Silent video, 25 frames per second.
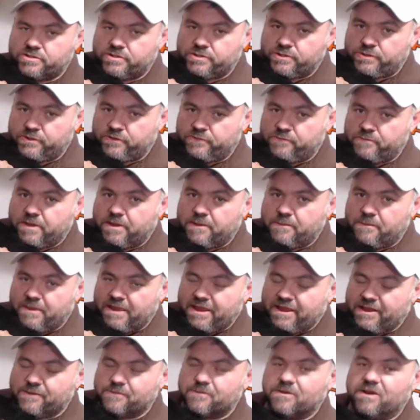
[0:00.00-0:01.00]
two of
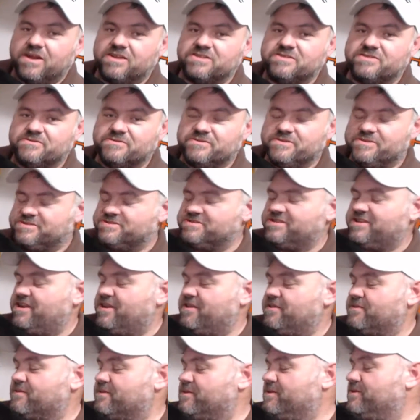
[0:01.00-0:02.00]
my main rods and
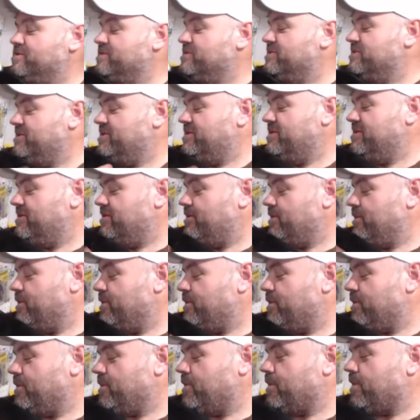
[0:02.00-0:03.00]
reels that I throw.
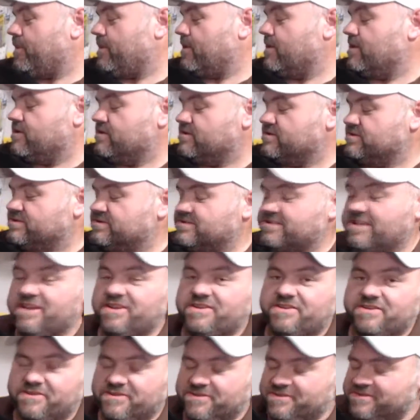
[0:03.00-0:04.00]

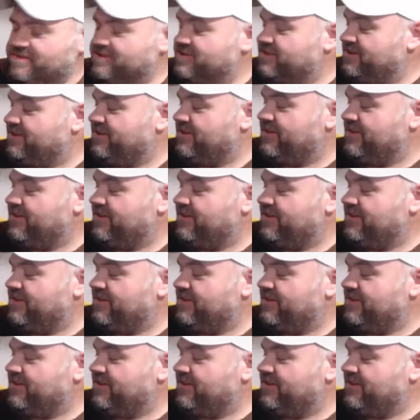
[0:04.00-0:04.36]
Stay tuned.